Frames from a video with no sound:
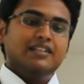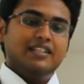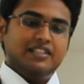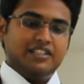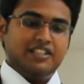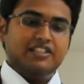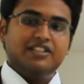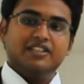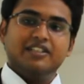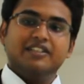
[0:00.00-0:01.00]

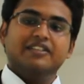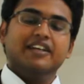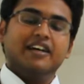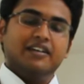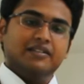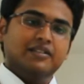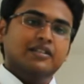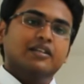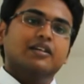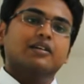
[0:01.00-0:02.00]
their
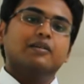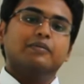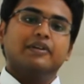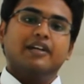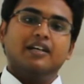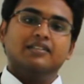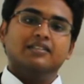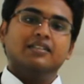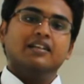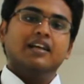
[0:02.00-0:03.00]

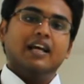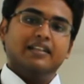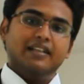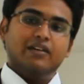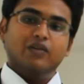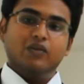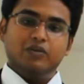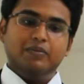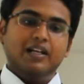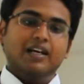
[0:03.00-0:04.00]
products at their
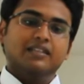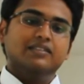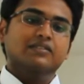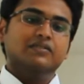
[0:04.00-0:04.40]
own plants,